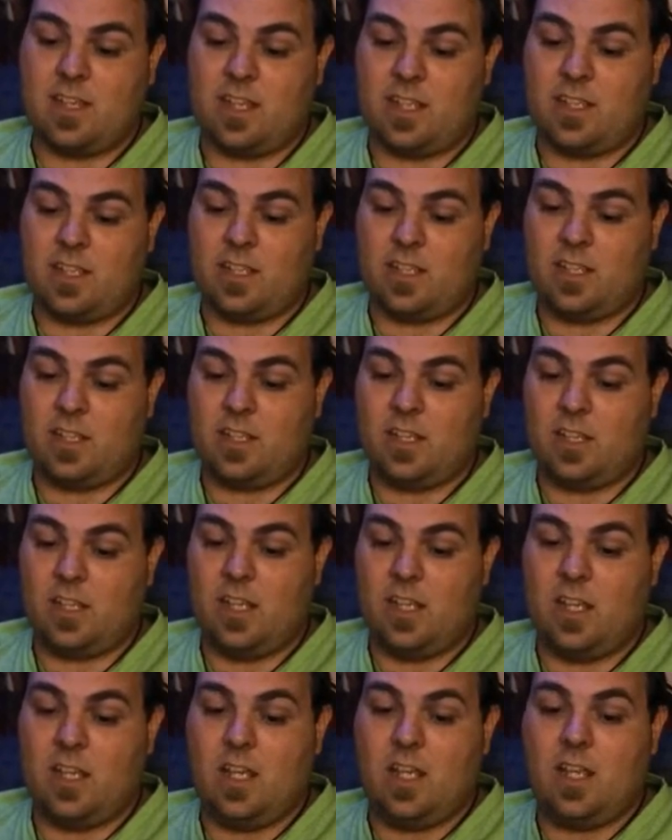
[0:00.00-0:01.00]
like,
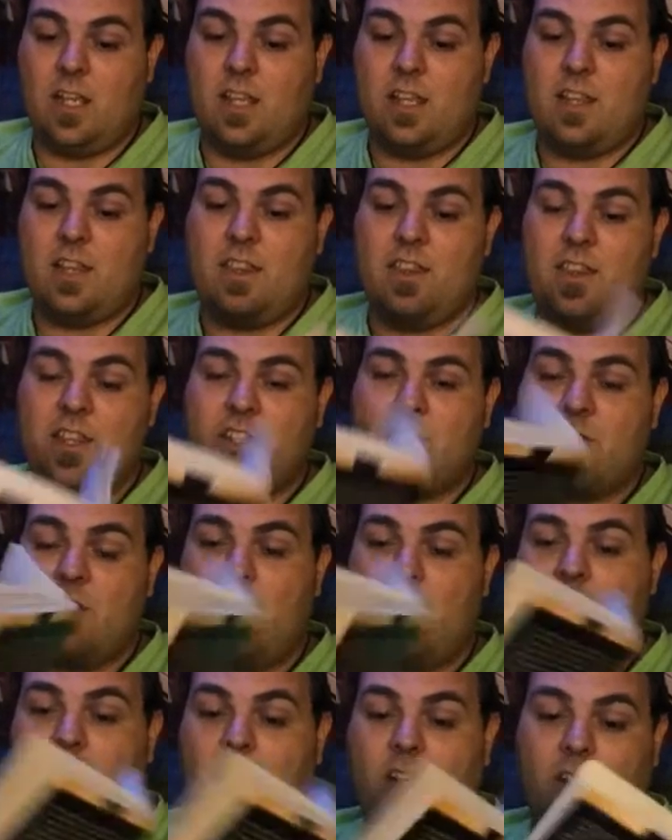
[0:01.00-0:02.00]
this
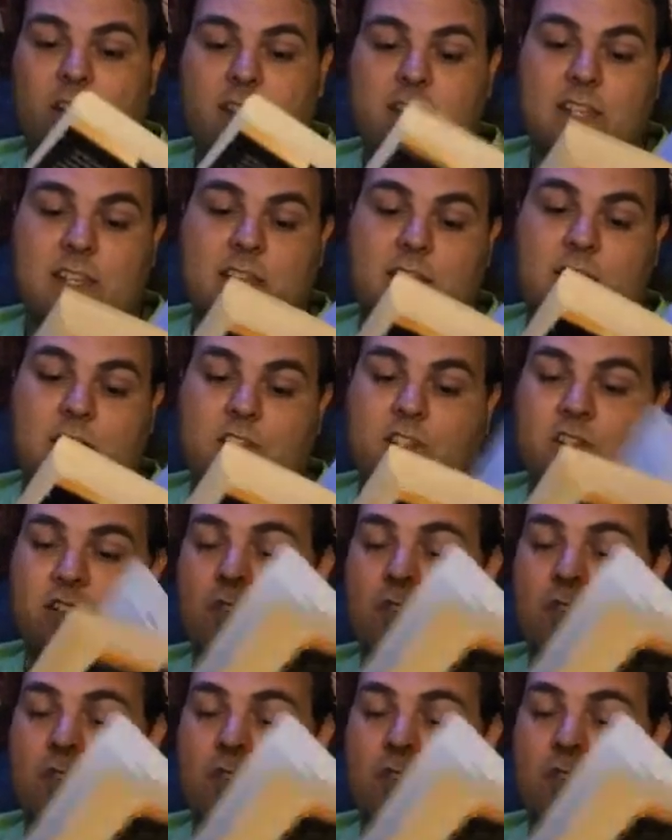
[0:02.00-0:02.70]
right here, let's say the